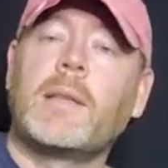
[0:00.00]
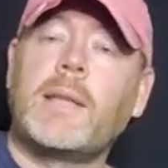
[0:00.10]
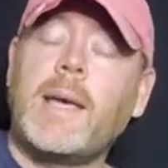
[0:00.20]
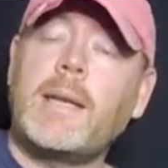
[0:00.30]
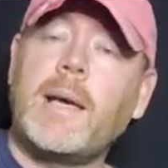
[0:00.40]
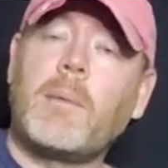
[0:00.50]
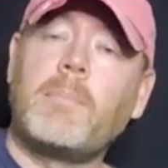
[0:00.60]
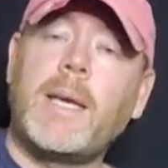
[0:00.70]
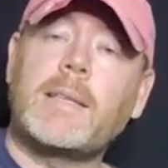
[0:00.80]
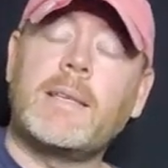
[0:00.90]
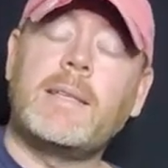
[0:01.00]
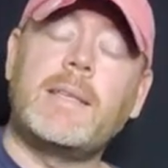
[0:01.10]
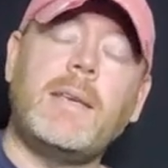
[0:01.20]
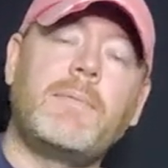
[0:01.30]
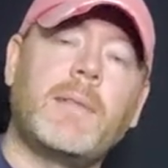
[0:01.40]
That now makes a
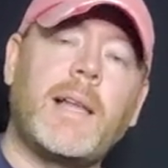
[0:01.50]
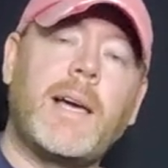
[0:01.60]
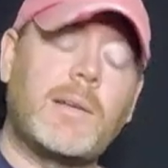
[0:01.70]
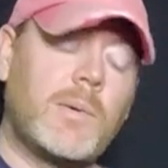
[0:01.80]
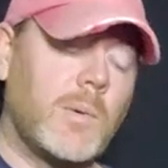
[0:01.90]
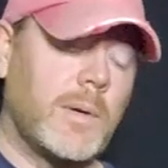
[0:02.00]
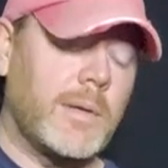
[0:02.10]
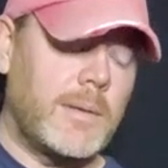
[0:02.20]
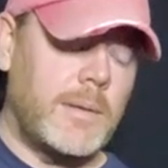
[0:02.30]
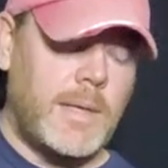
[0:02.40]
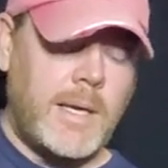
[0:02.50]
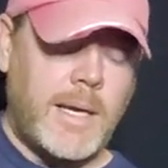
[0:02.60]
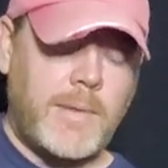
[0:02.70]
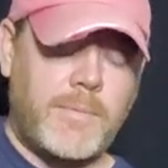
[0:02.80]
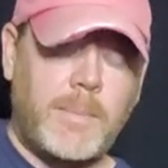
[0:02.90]
D flat chord.
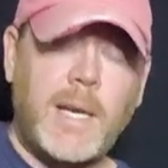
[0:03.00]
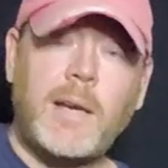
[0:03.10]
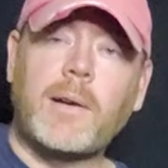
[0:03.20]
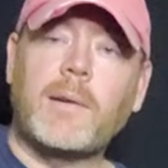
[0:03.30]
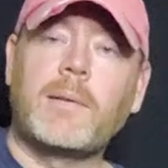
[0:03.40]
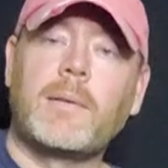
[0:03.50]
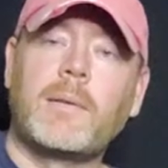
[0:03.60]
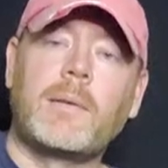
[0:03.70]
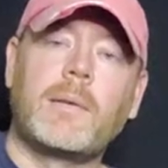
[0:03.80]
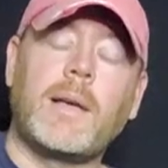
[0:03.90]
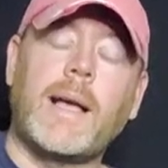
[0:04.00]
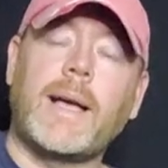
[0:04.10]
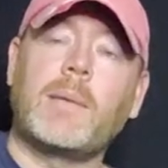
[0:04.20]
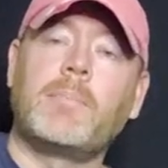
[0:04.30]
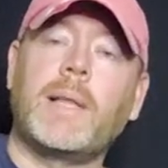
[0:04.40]
And from here,
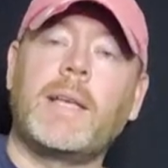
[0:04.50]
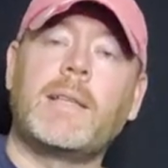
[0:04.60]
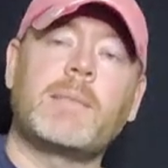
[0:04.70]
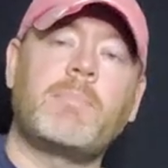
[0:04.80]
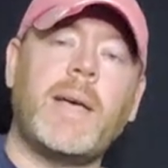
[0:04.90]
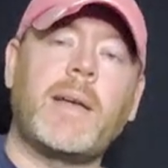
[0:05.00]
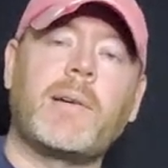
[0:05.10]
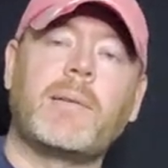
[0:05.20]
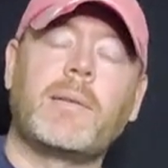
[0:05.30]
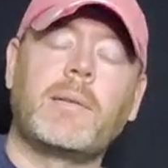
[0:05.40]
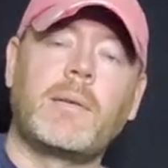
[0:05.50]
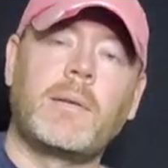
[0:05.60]
I can play this pattern,